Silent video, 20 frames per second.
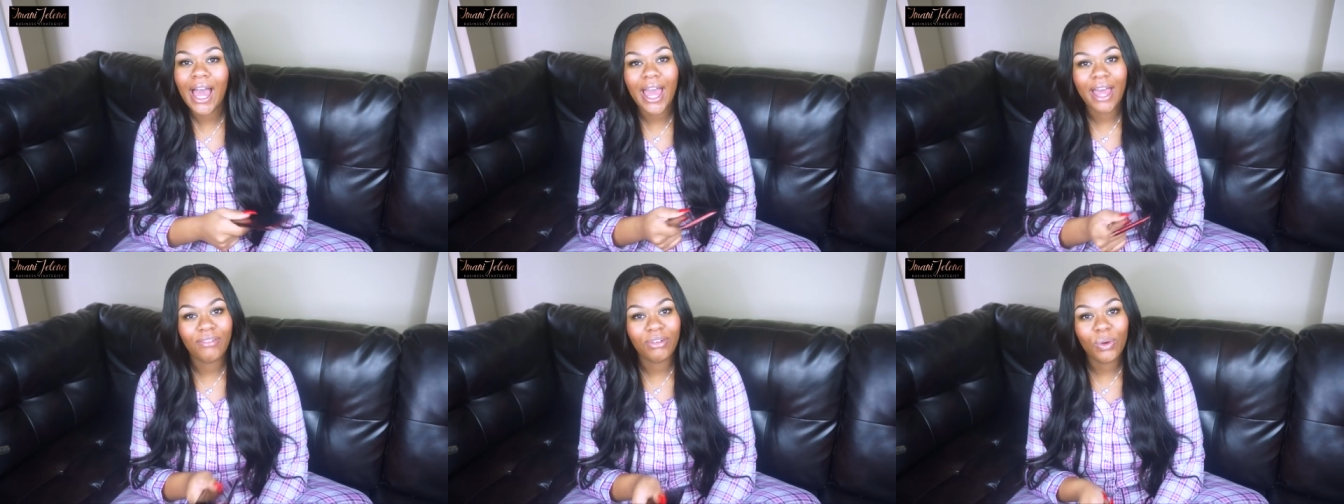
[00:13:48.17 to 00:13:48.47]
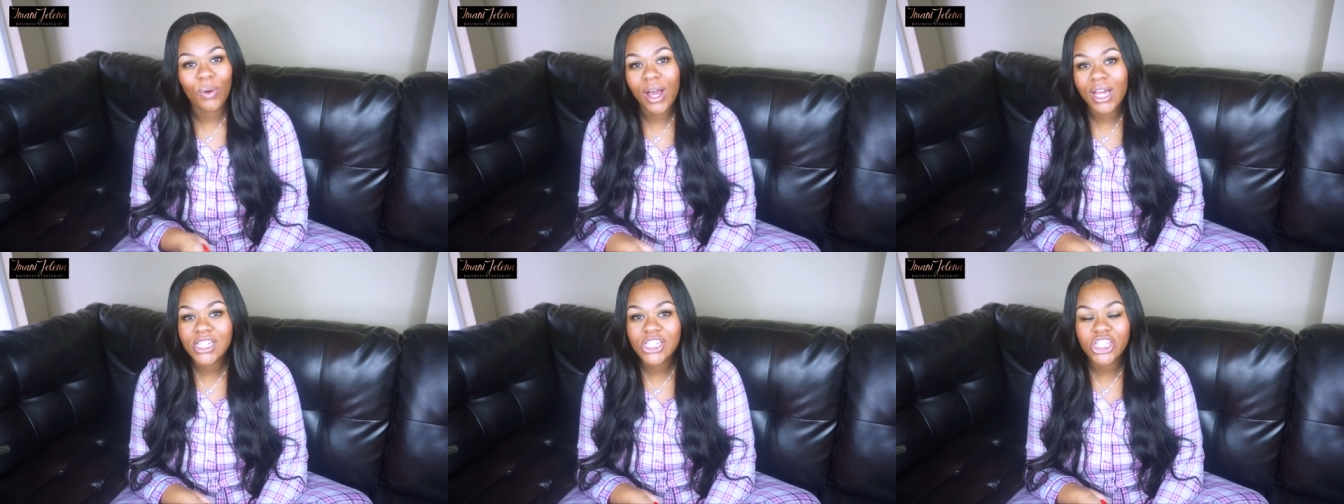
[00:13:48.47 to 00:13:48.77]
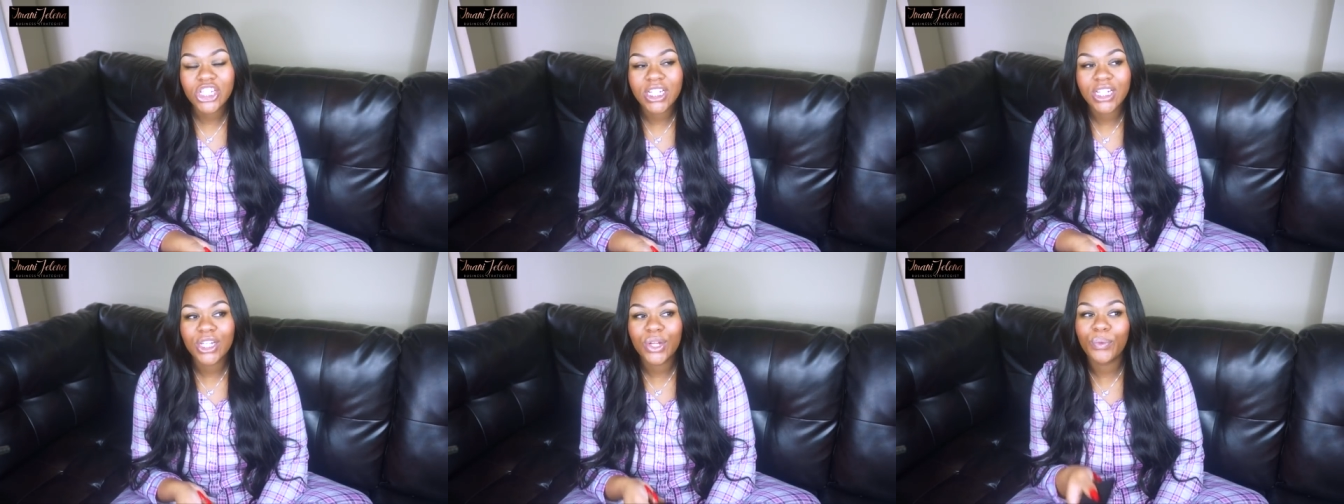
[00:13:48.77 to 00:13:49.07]
I have a
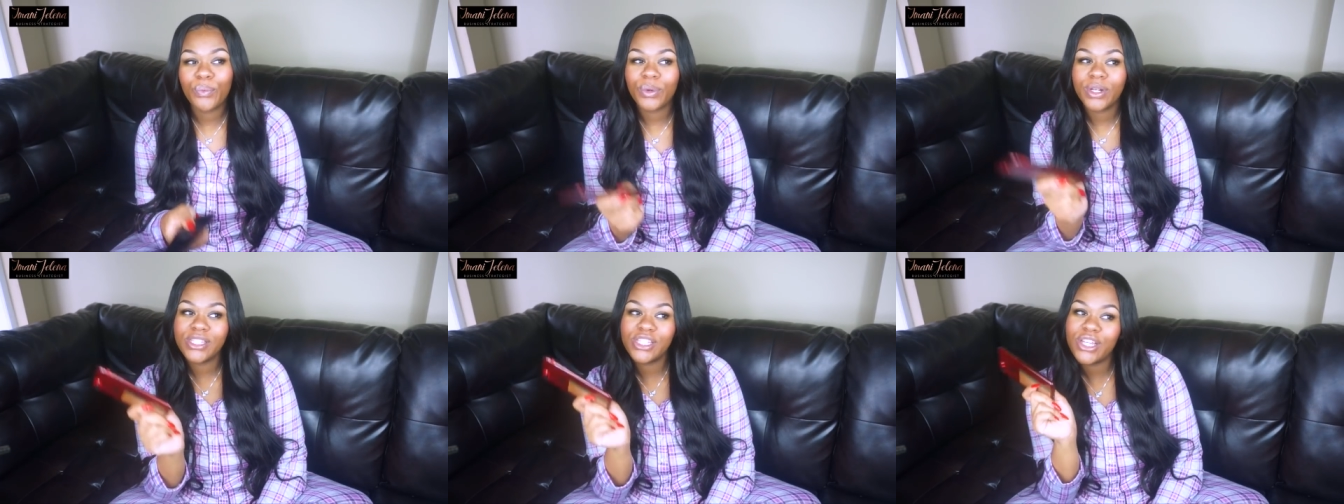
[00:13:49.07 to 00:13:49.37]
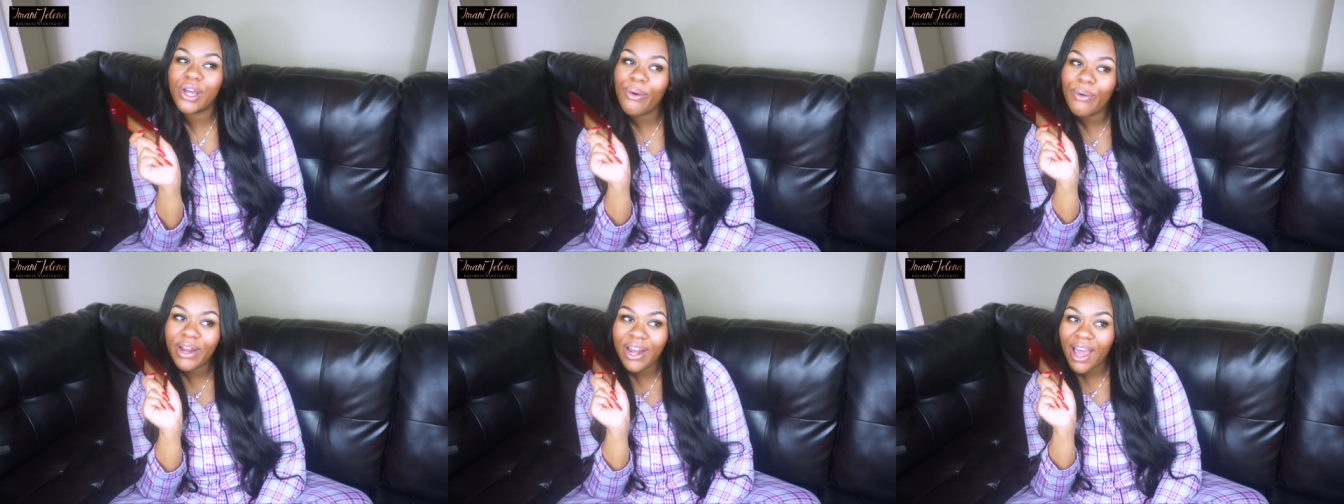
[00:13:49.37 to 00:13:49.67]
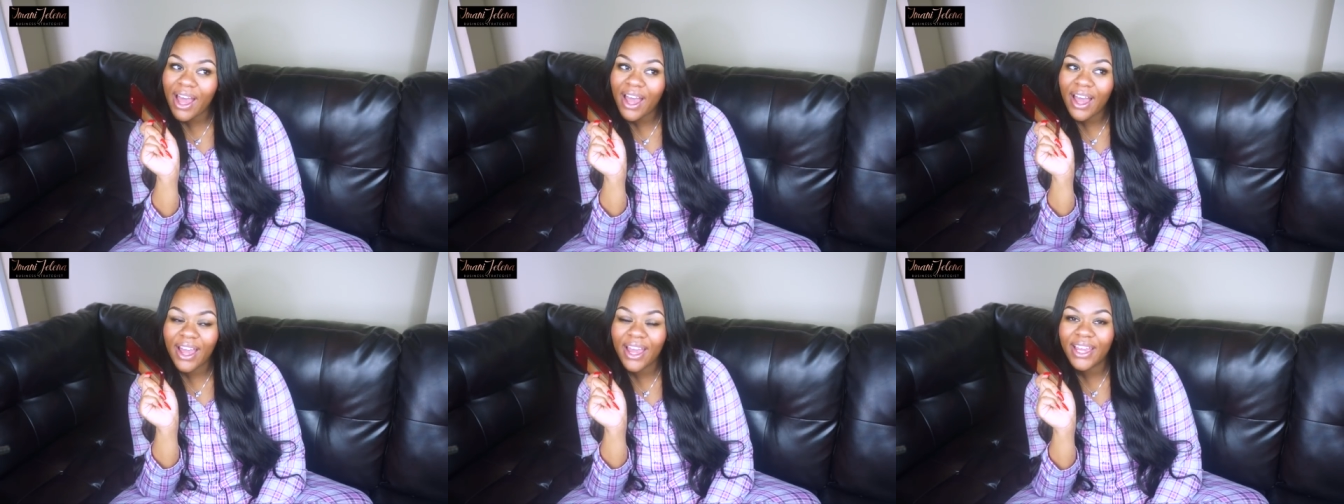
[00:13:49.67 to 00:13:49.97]
question. What's going
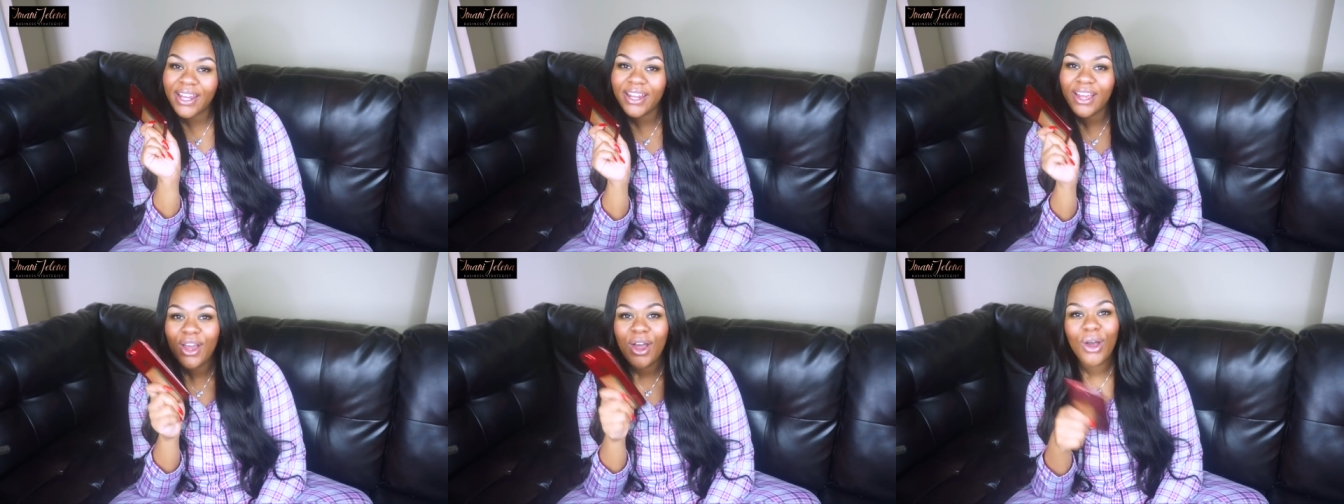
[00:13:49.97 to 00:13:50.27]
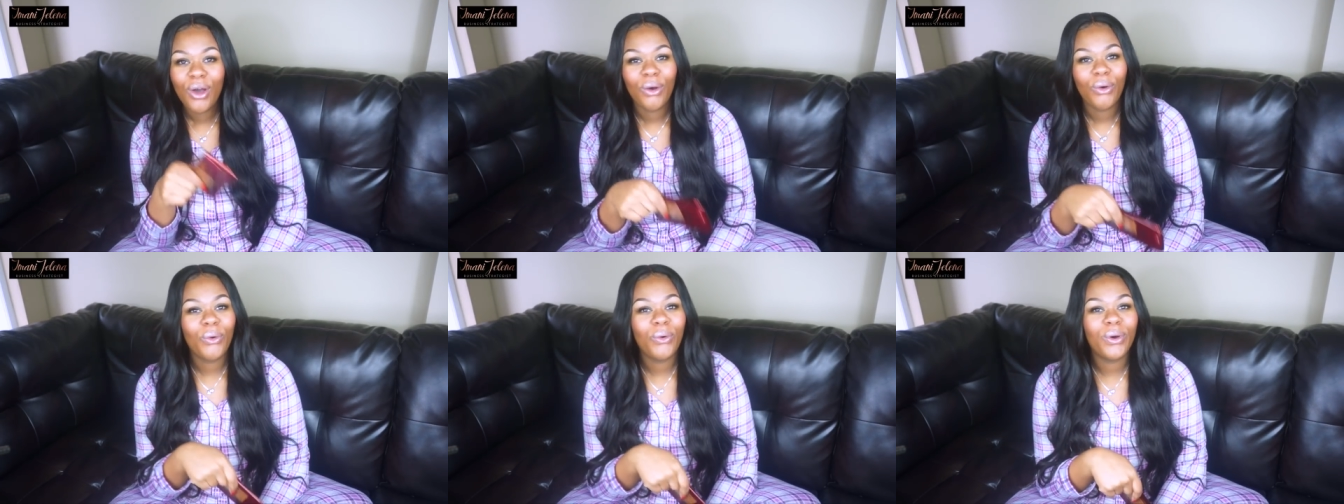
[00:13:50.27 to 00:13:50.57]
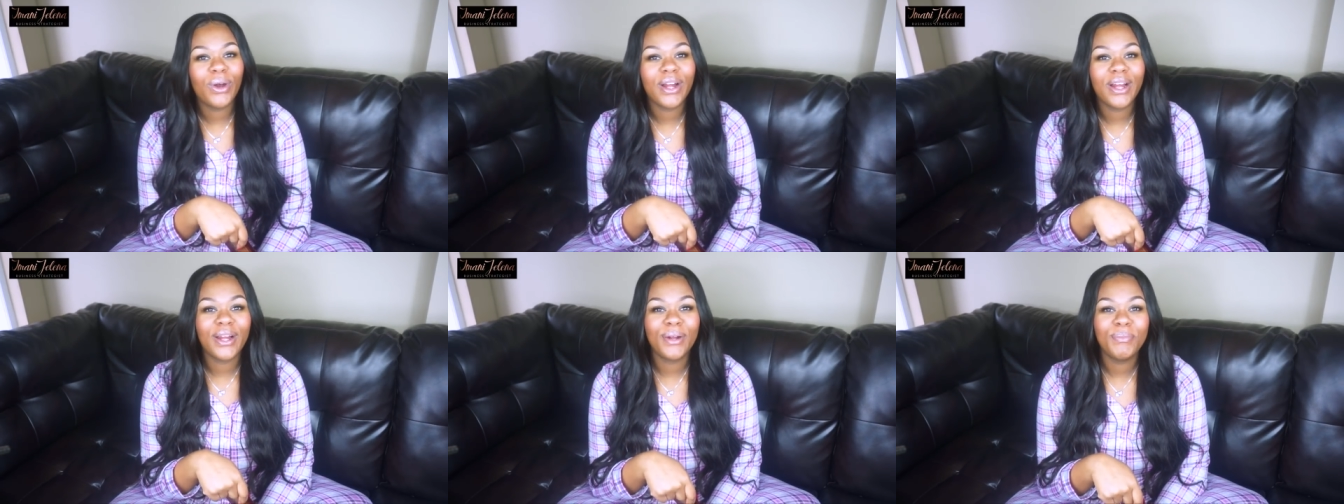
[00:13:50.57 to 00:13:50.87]
on?"
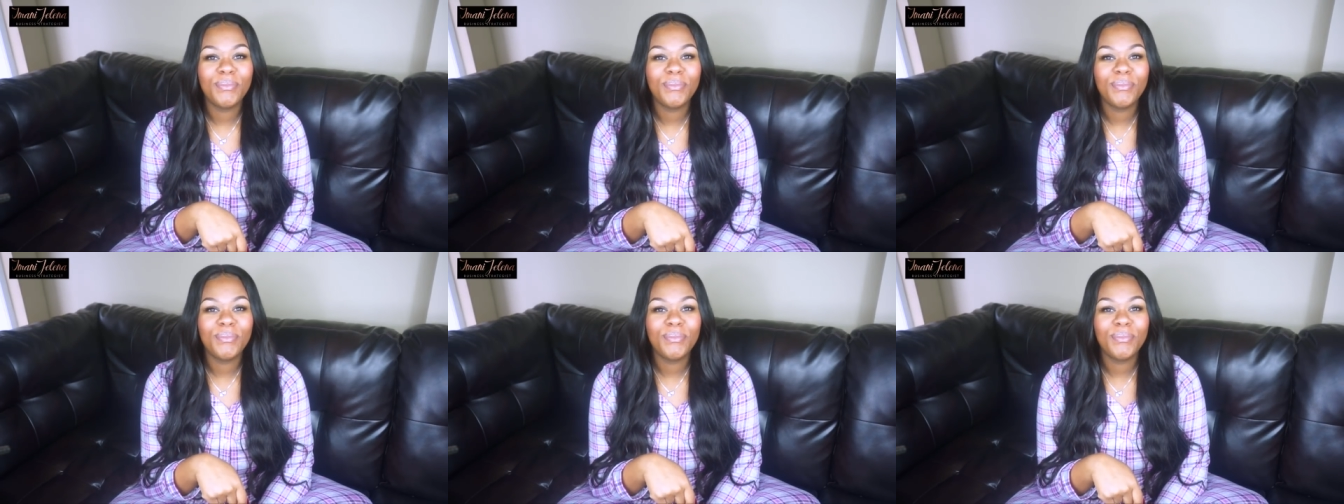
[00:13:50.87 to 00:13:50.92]
or